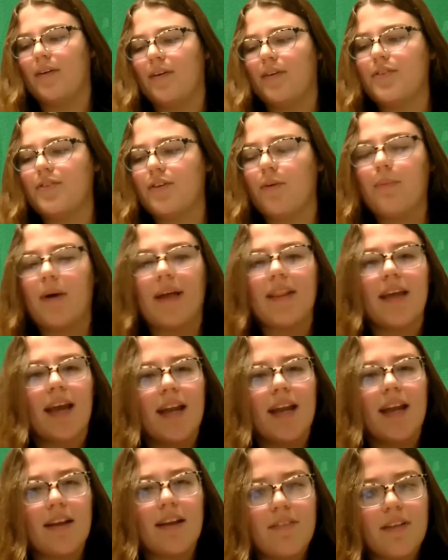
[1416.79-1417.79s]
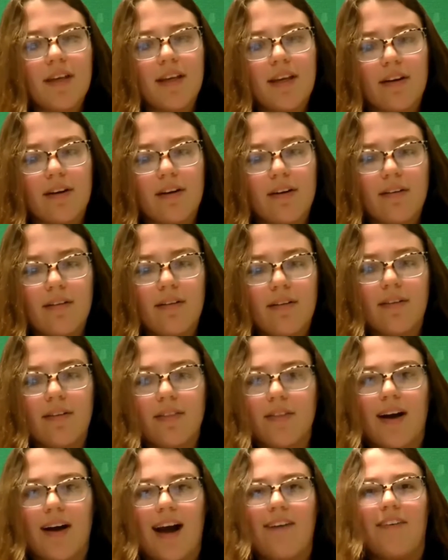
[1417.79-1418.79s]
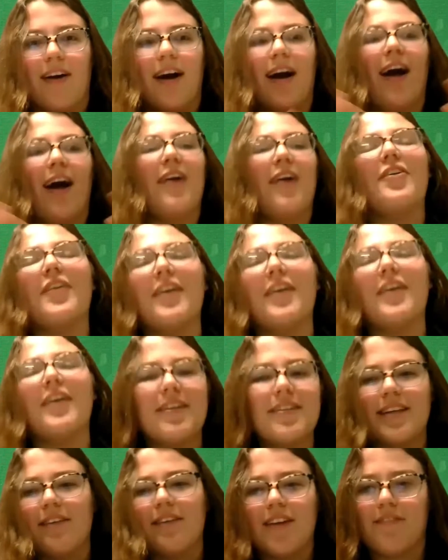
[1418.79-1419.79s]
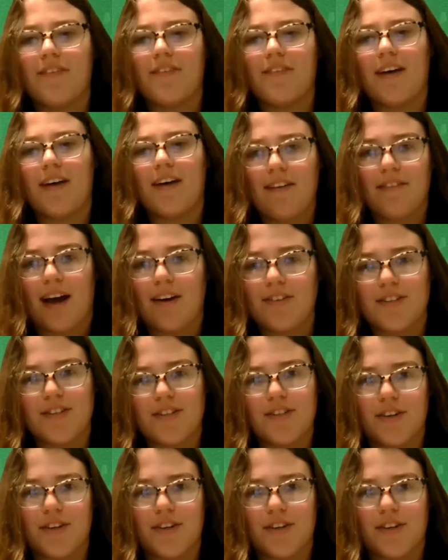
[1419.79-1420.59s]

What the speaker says: So by the end of the year, they'll have 175,000